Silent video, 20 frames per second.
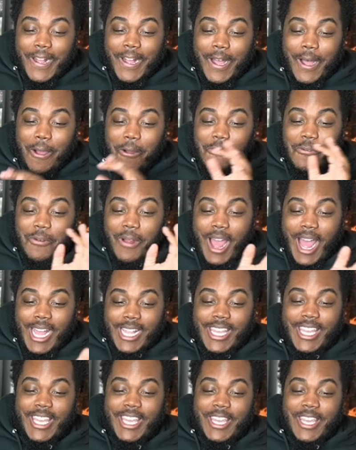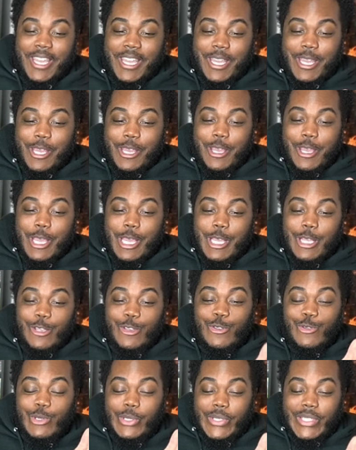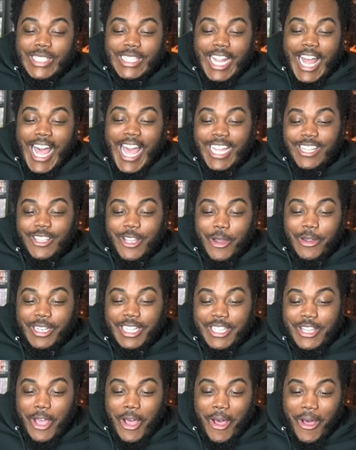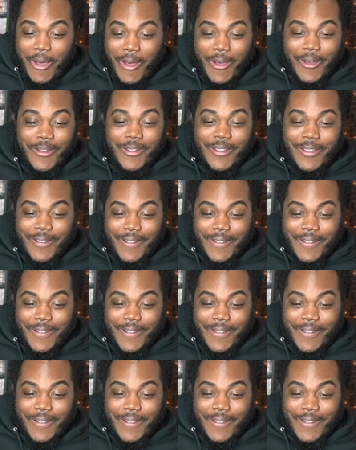Araki, you sly dirty dog.